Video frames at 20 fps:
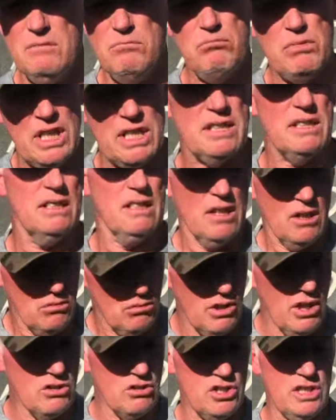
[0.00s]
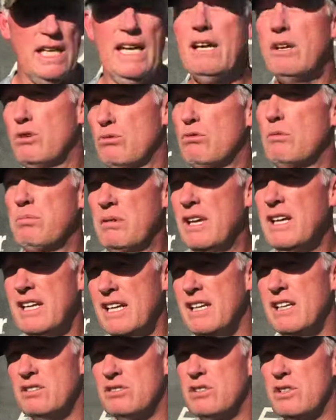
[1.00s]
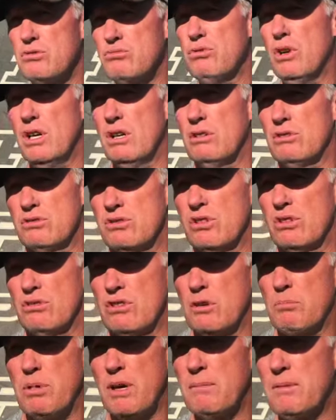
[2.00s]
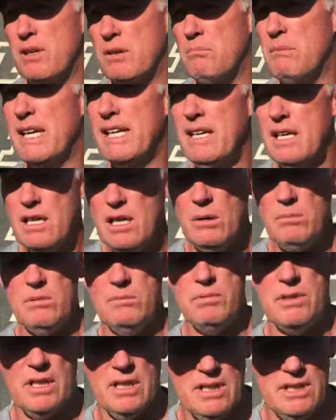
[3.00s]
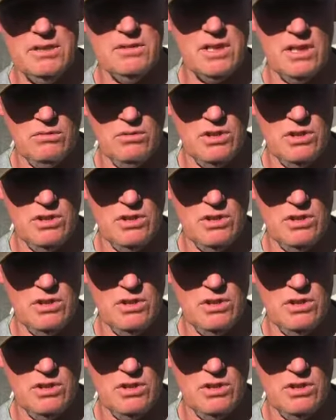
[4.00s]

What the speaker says: But we understand who we're playing against as well, so they're probably going to make a couple plays.